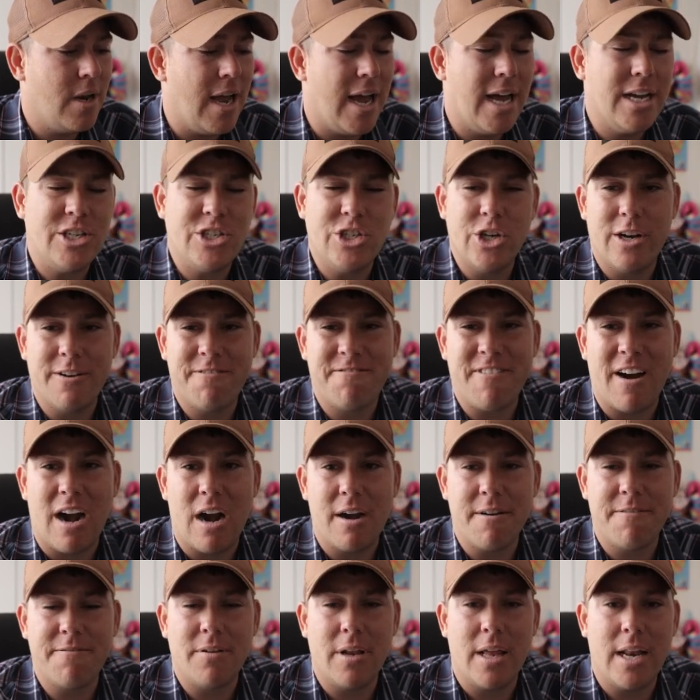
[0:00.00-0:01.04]
I should have
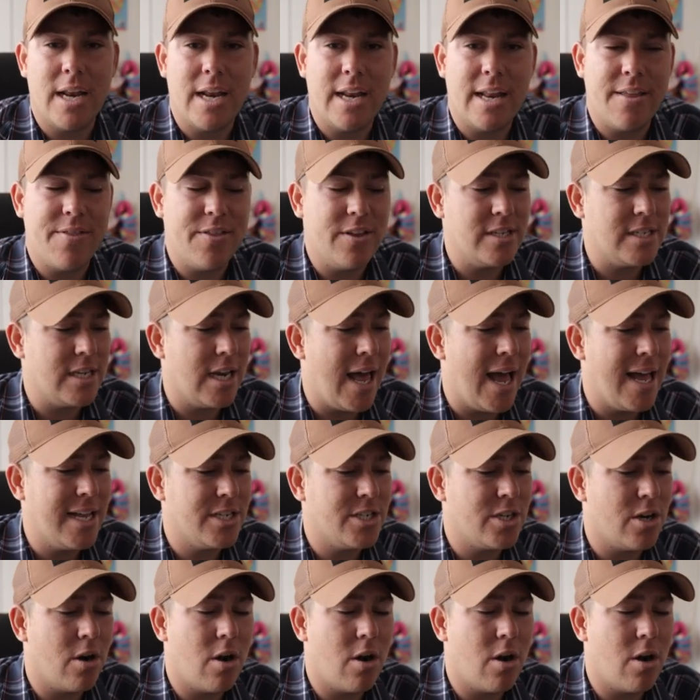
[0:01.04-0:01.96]
Fiery Flinted in this last